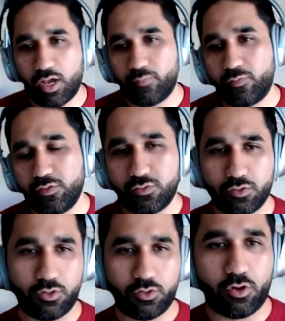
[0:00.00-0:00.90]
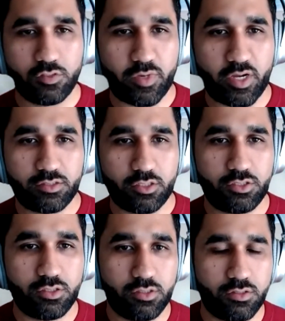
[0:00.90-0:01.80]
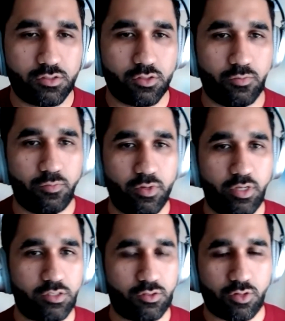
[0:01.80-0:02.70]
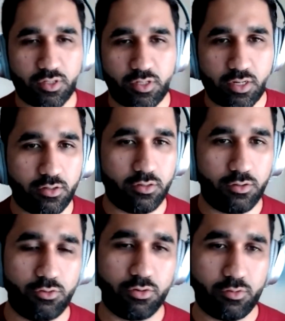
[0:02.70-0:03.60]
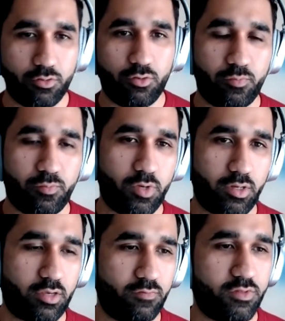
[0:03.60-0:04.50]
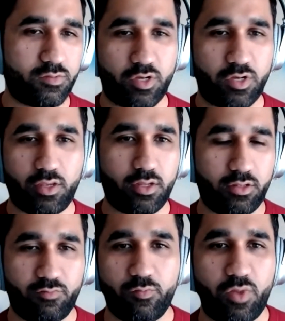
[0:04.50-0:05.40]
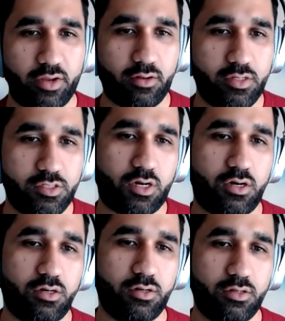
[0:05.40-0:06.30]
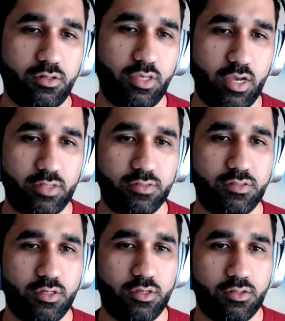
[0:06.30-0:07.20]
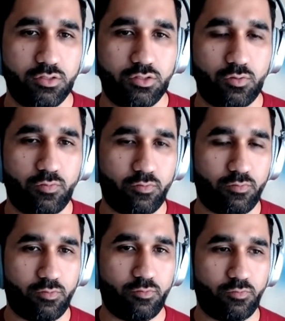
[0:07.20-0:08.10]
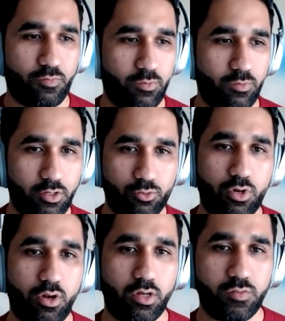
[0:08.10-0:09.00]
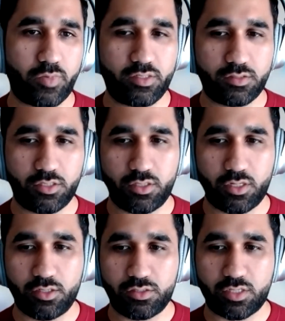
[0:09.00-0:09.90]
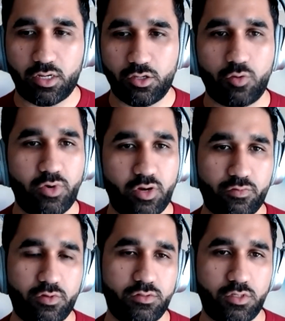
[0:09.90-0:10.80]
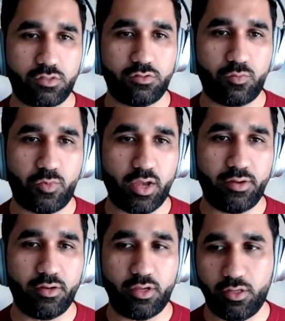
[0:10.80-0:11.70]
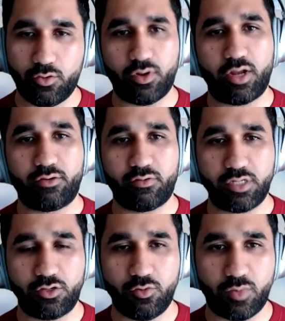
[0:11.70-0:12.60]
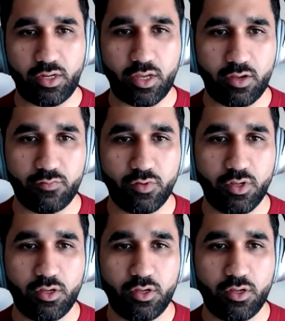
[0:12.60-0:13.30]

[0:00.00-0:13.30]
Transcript: happens on your launchpad session so it's not that you know you'll give this money and then we blindly start the ads so we will do a launchpad session understand your preferences your brand any collaterals that you might have